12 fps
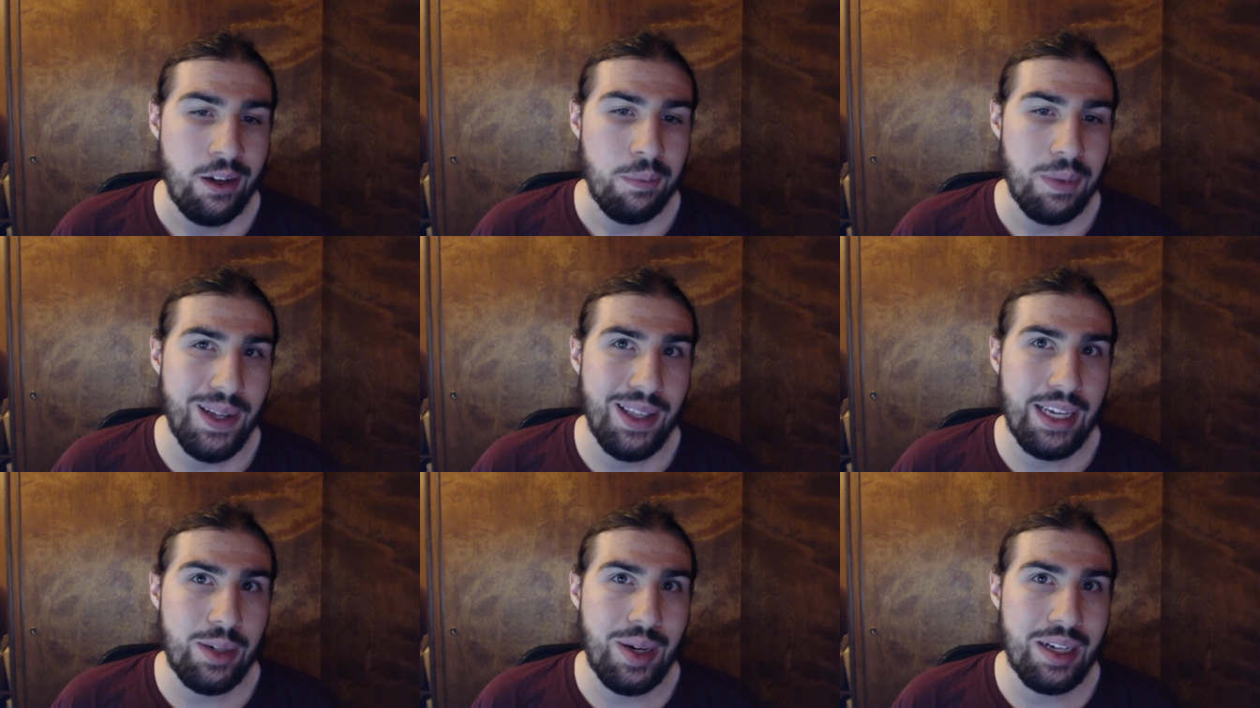But
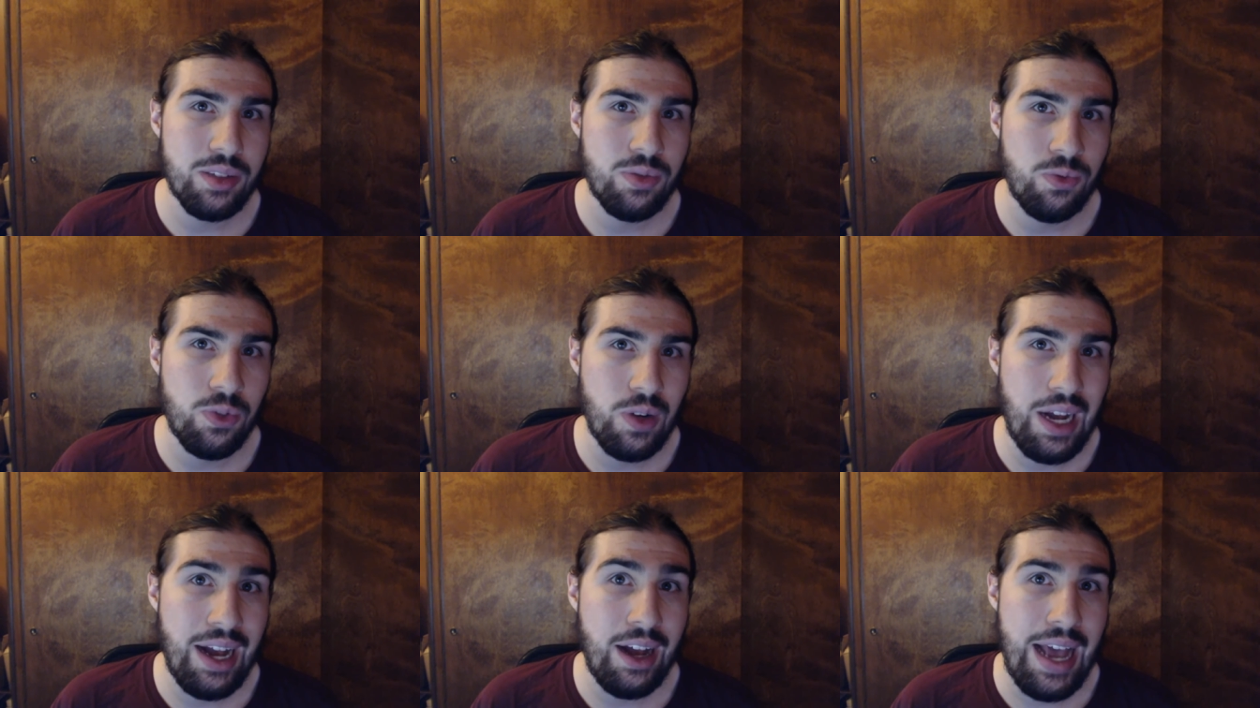like when I was
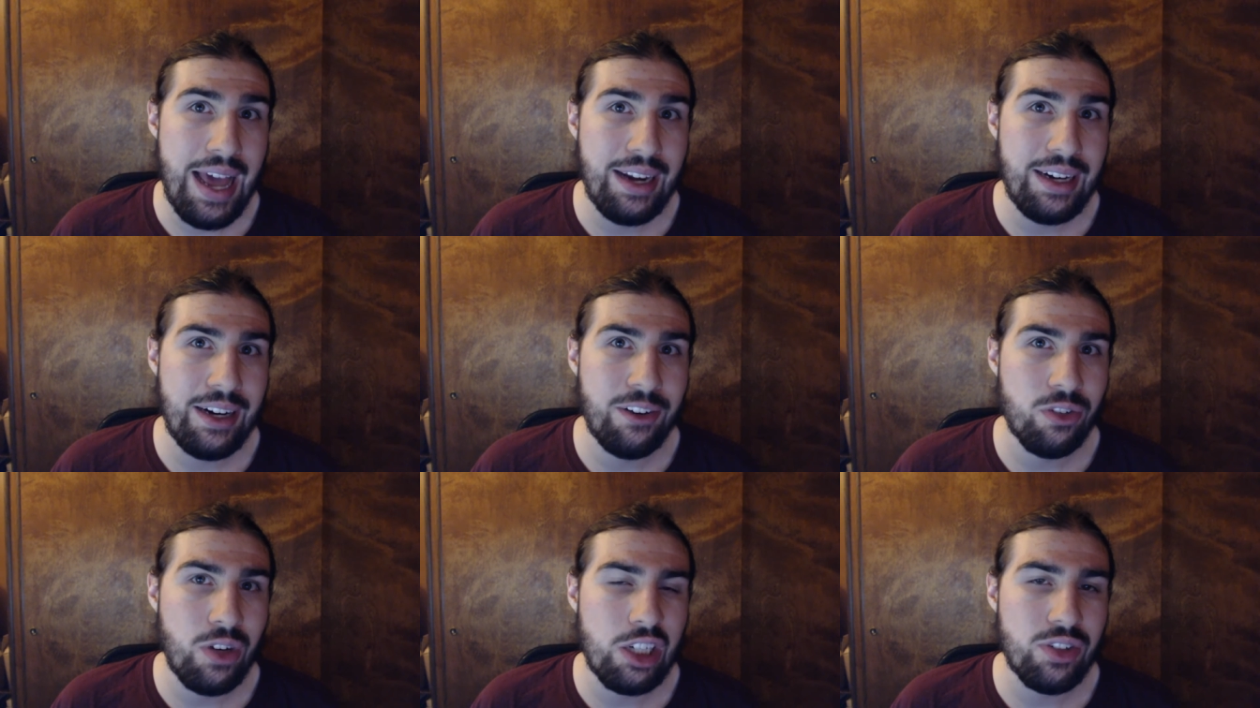uh, editing
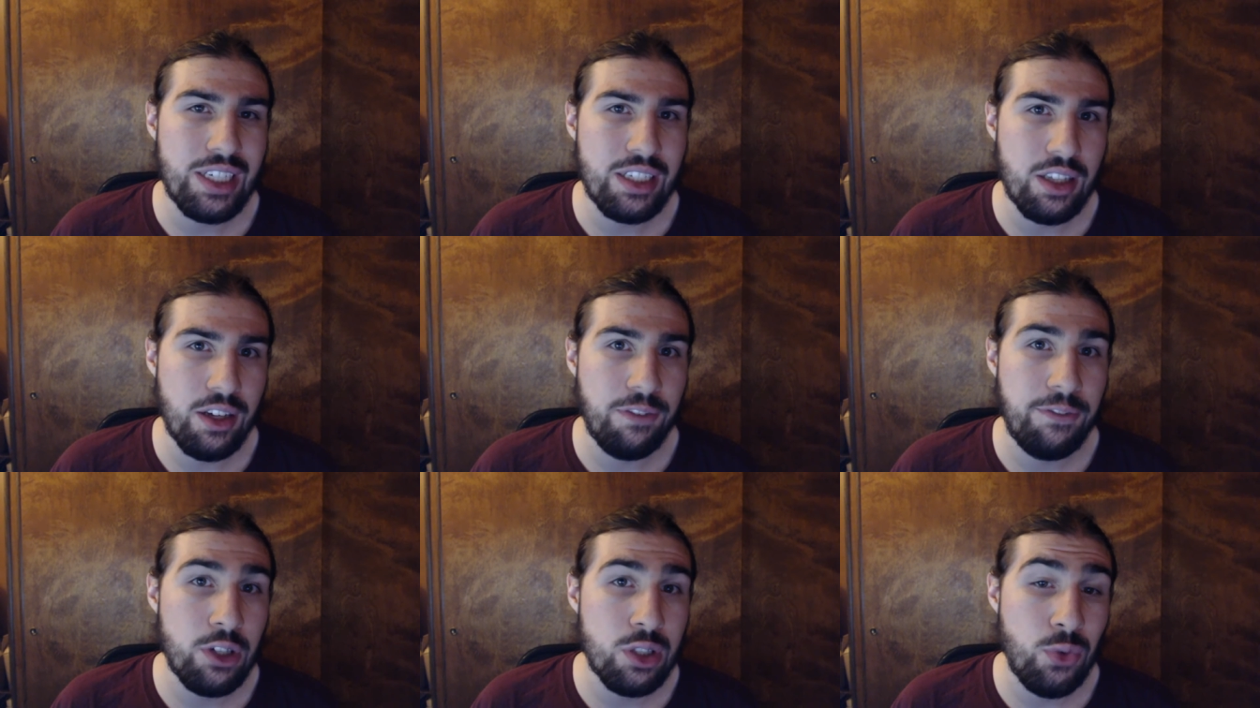and rendering the
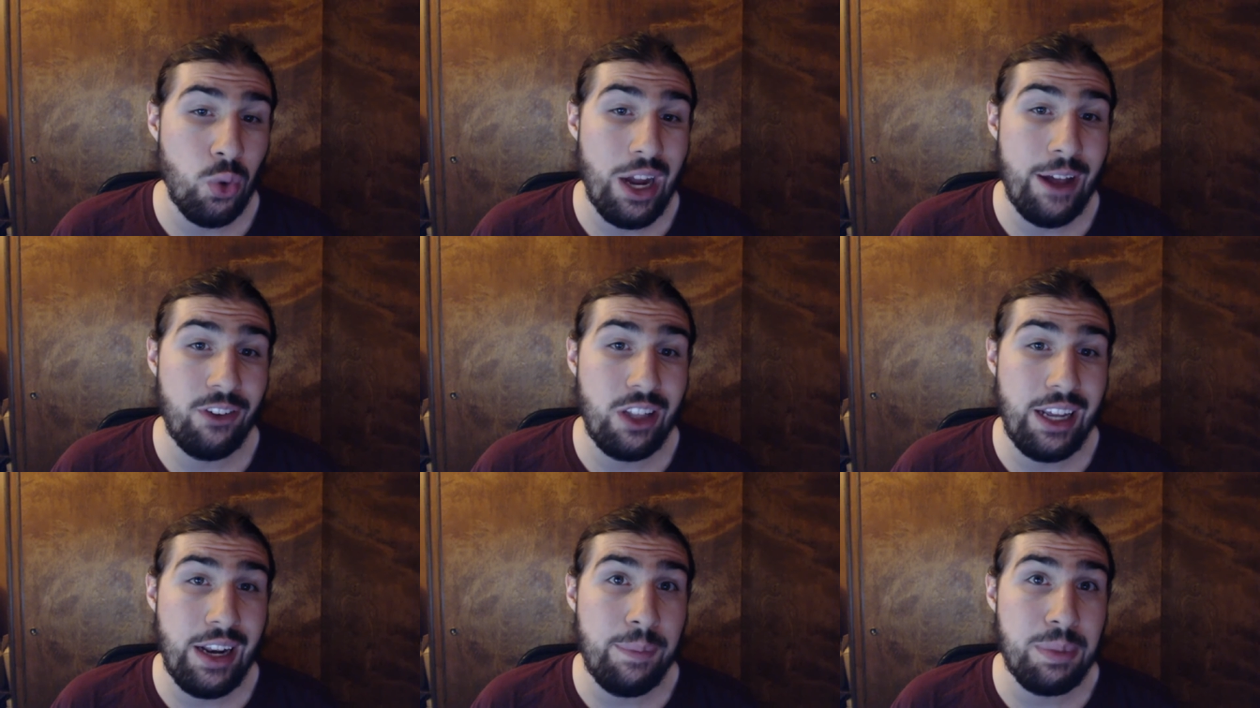first four
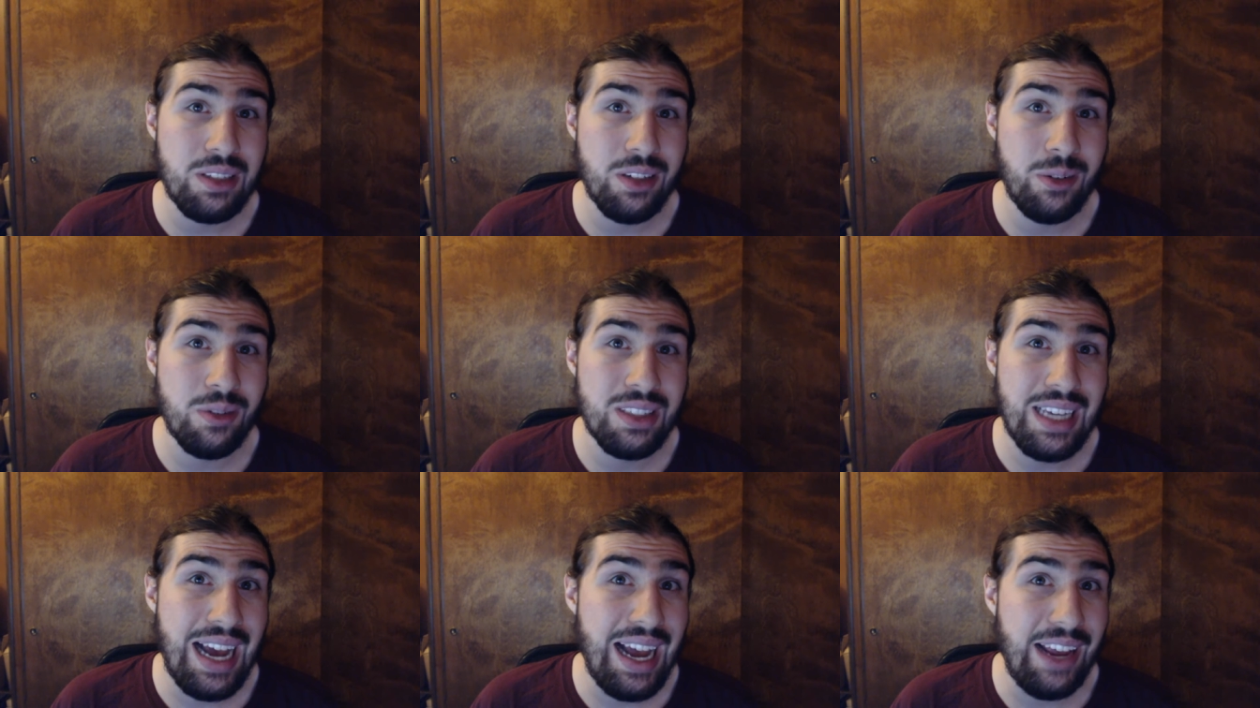Evoland episodes,
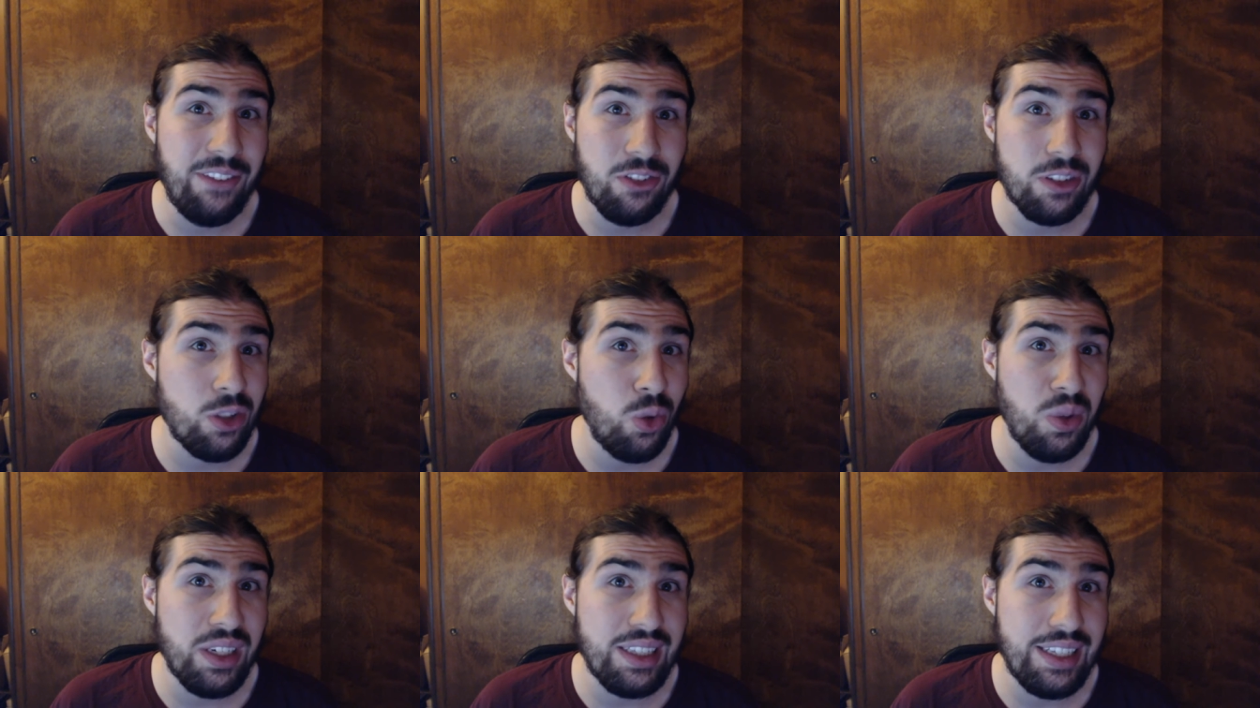I haven't
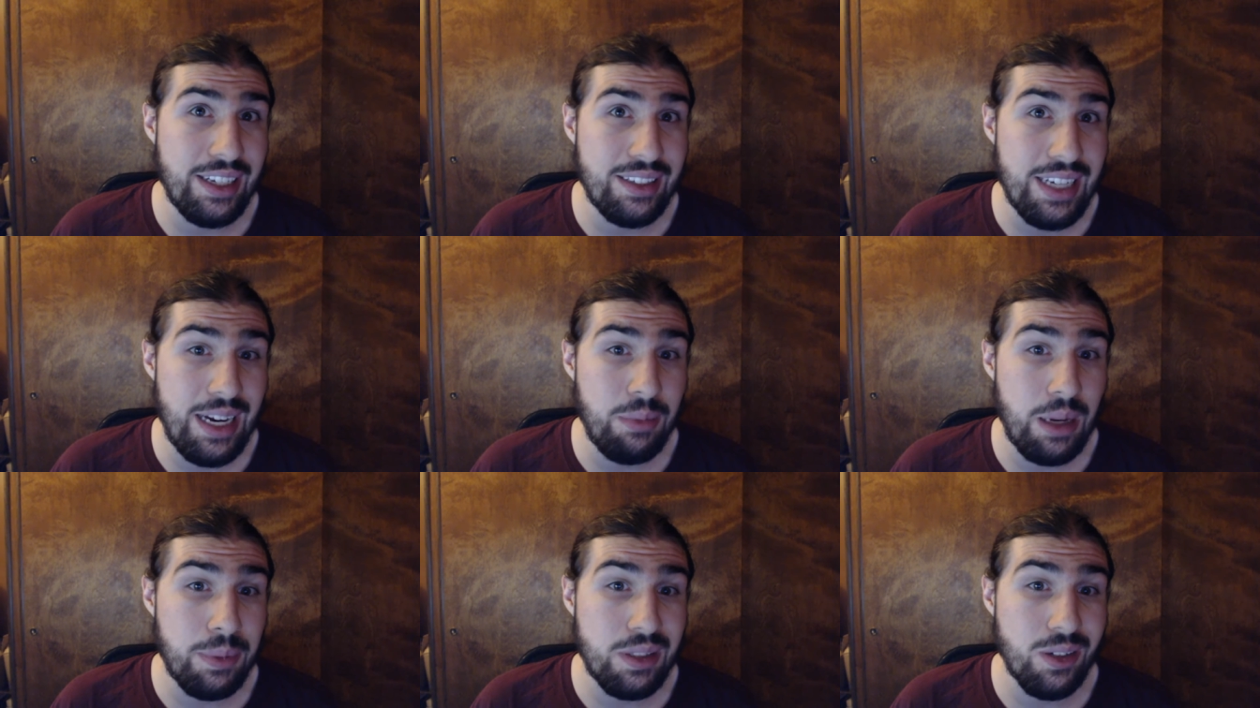recorded the Untamed
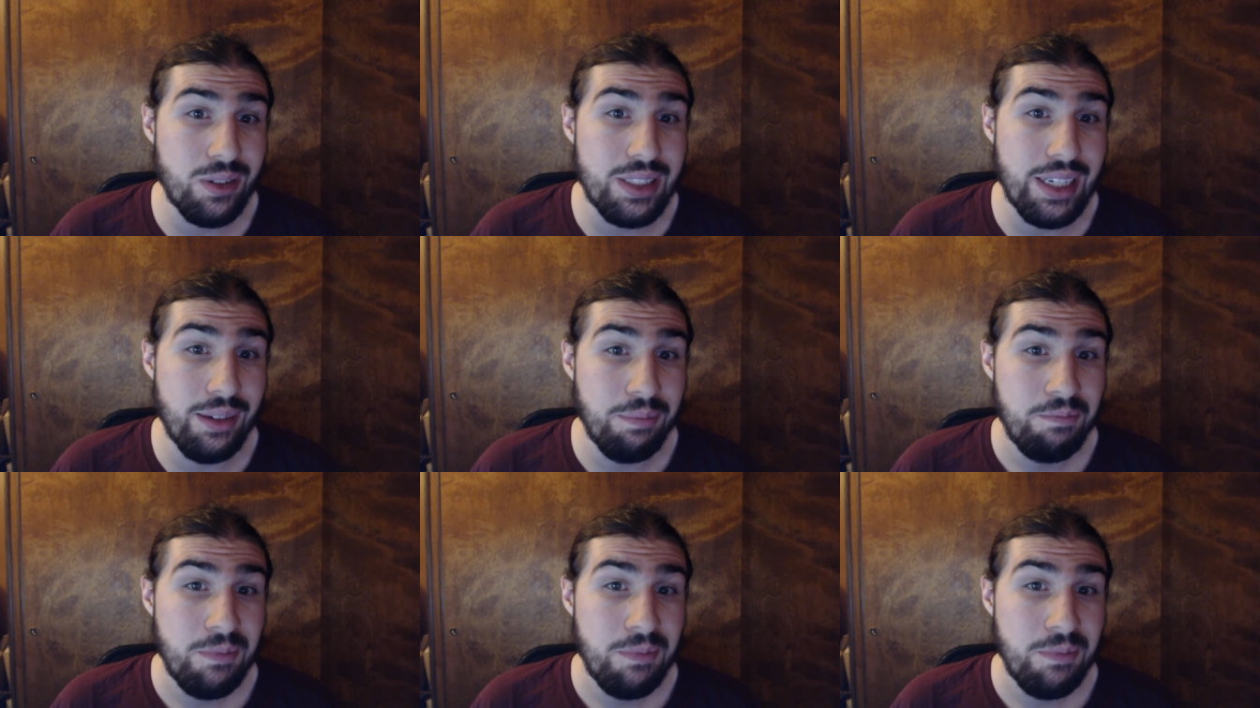episode yet.